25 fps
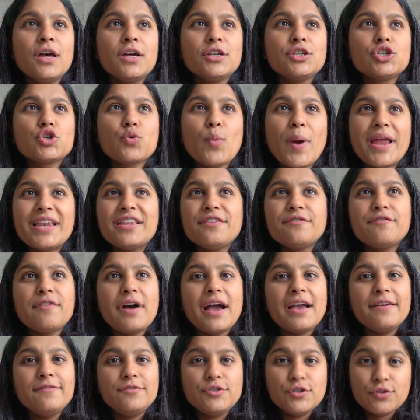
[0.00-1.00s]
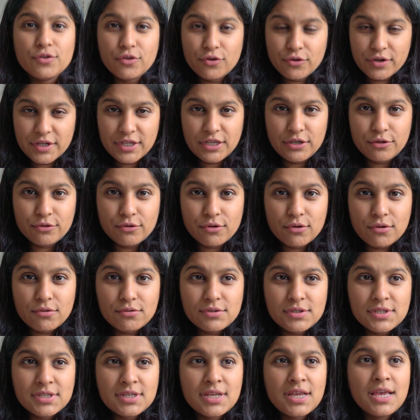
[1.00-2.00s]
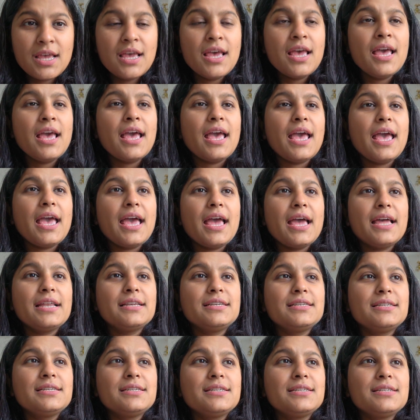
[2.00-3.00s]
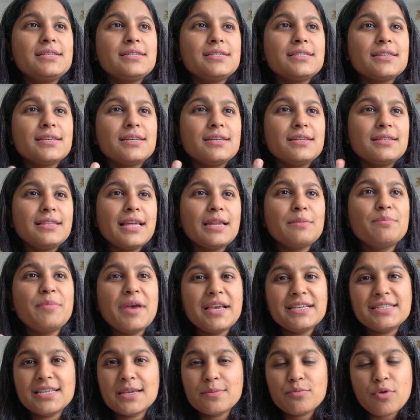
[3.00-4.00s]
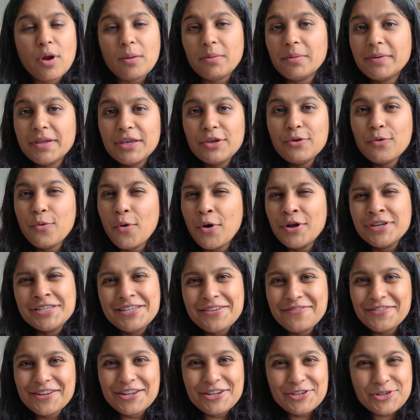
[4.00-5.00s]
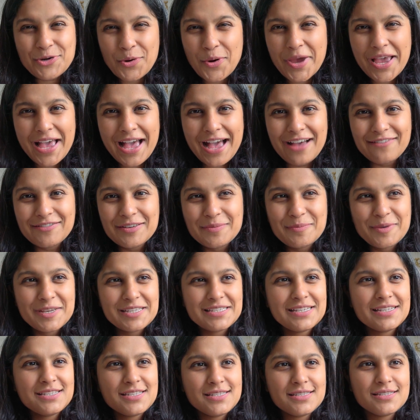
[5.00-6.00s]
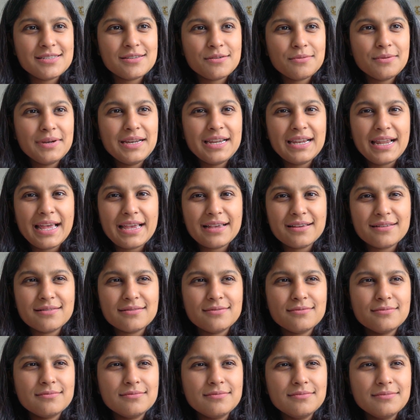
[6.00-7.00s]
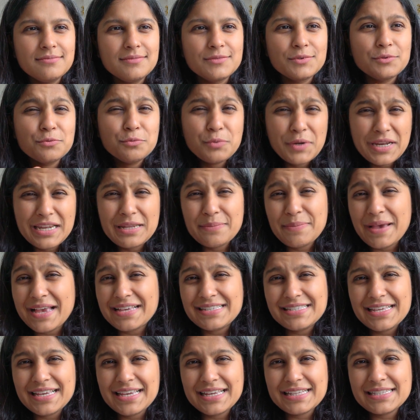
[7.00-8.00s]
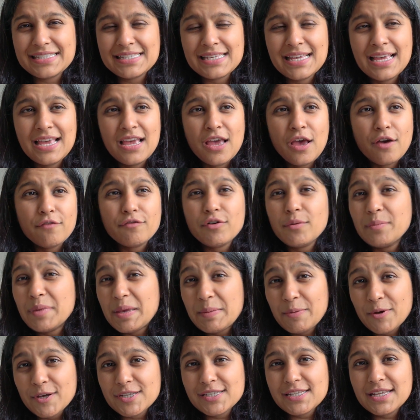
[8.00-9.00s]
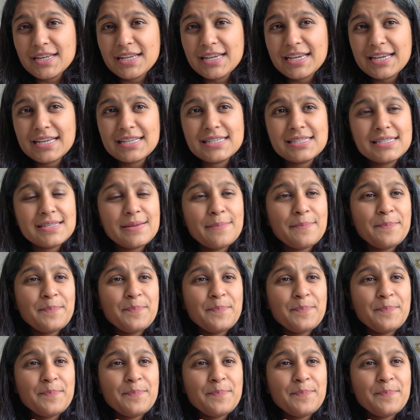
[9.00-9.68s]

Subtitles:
25 to 30 euros, and that basic probably you won't even enjoy having because it's really basic. It's, for me personally, it's,